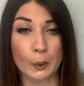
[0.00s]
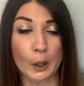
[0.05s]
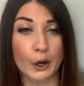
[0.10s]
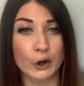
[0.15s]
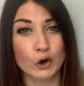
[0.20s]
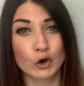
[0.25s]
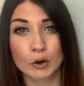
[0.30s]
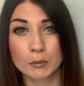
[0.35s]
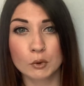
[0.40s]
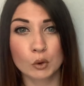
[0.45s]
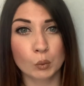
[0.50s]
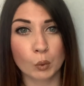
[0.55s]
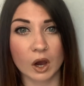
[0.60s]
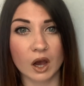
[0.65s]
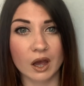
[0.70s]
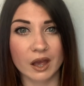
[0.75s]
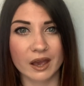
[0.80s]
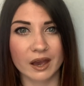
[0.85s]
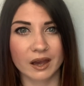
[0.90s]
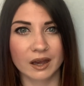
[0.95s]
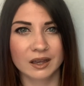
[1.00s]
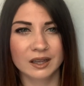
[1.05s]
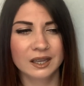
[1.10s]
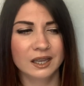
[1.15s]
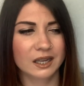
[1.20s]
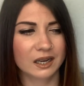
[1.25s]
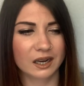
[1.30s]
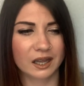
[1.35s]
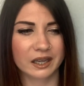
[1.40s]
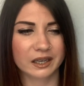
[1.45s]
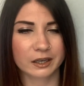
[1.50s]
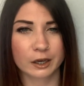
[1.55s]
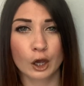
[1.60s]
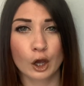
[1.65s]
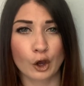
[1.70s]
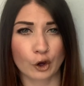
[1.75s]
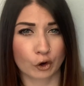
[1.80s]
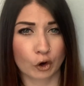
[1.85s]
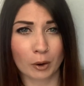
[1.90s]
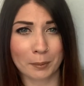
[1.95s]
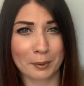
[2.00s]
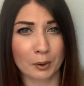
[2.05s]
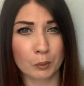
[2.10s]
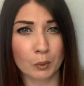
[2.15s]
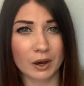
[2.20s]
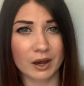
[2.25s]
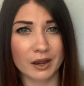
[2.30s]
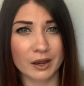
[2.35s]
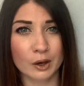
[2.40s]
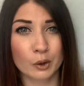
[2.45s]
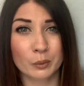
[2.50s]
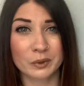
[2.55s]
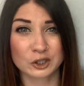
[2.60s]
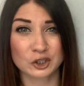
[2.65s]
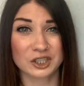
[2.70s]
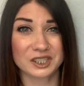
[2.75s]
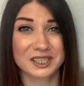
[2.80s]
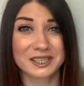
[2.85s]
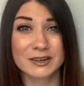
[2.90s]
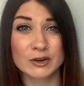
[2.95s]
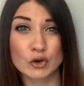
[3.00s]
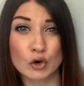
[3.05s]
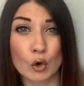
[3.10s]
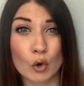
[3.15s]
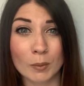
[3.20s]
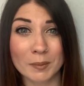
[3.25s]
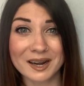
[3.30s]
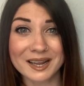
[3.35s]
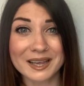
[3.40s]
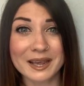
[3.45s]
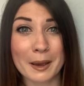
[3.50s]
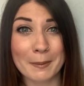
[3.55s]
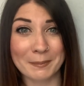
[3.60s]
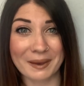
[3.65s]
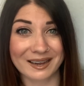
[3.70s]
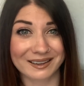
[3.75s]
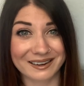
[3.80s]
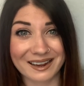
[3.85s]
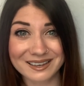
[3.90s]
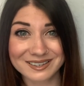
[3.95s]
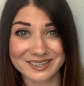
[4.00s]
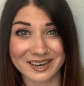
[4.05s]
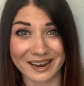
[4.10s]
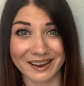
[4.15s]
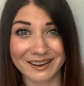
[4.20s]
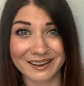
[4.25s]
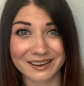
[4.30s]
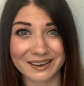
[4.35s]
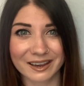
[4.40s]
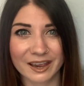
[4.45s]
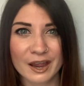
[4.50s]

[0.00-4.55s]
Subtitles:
a normal wire, like a copper wire which isn't normally magnetic,